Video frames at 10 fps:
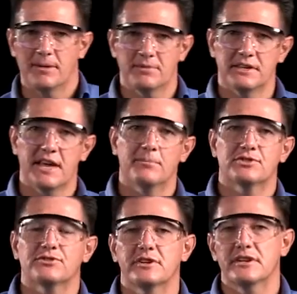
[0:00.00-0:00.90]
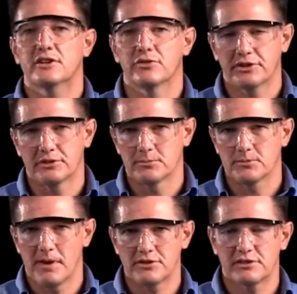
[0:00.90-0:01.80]
I'm the Chemistry Curriculum
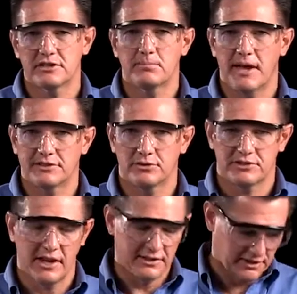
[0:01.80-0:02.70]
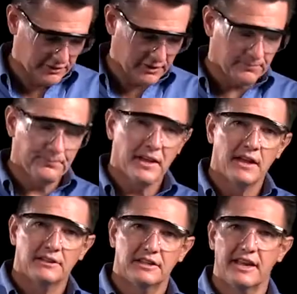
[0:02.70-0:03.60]
Specialist at Pasco Scientific.
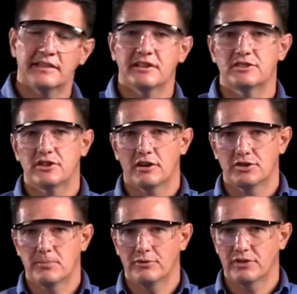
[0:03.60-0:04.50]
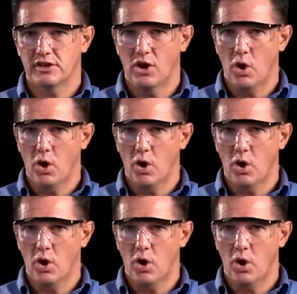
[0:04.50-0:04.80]
Today I'd like to talk to you about the